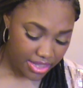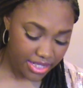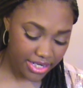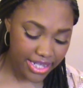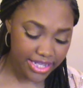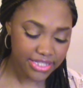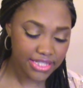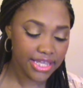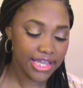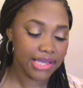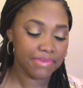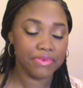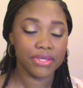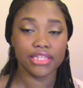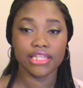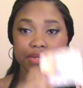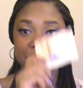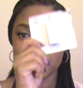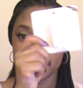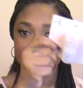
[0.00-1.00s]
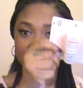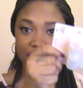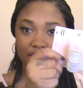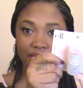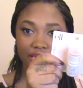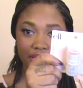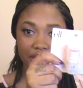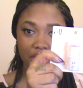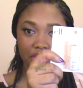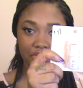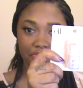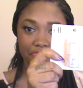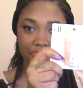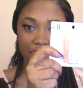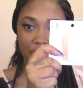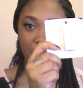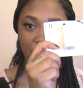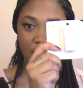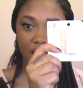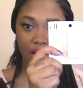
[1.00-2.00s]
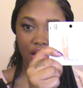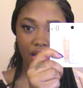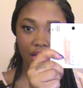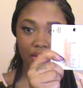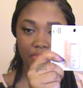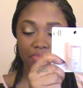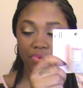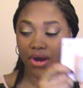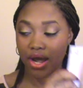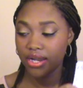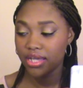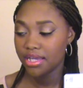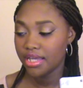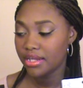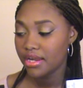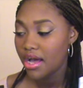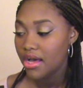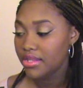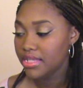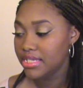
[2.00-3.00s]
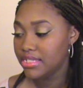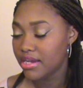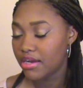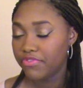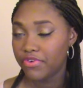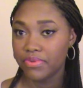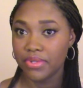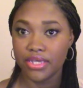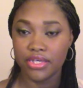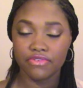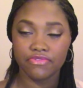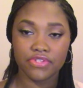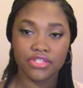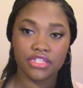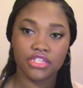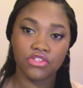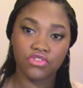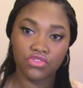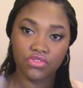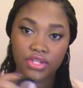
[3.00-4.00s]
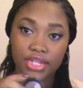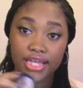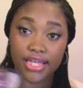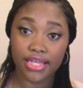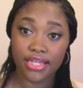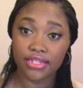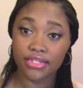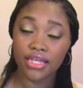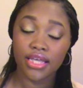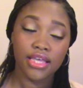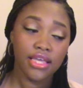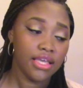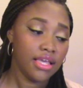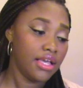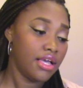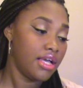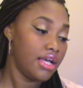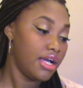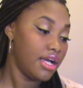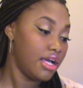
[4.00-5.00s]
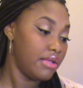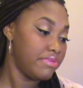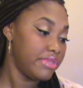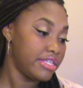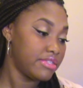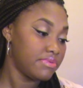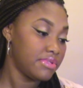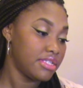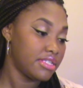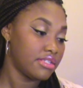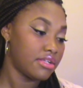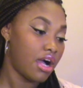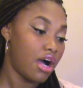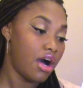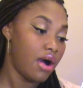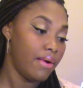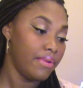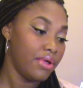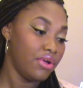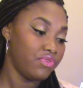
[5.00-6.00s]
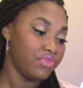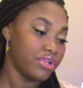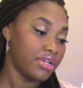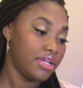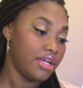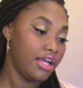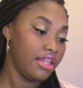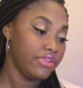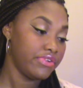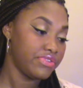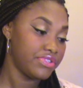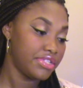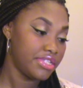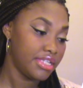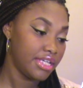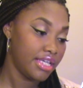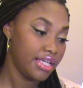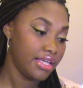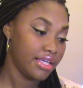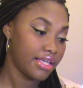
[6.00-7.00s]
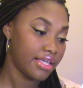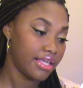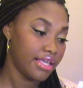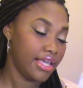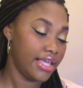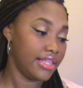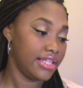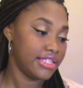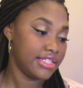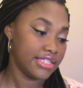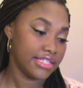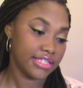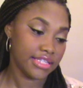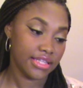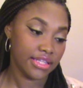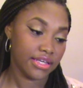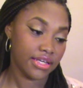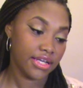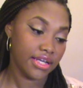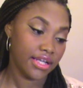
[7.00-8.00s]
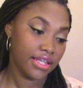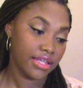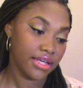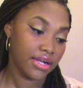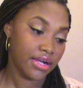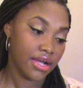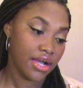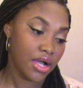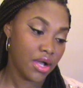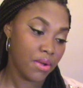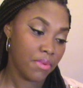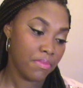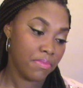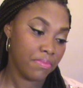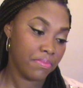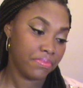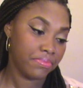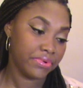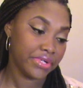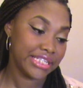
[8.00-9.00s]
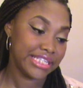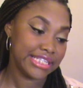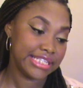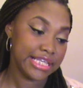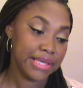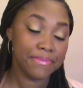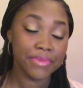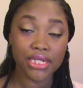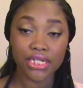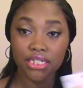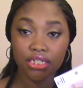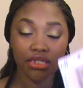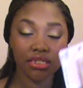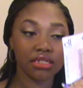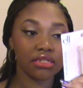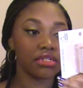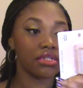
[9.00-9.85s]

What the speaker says: The next thing I picked up is another e.l.f. Product. And all these are from the e.l.f. Essential line. This one is an all-over color stick, and this is in the color Persimmon.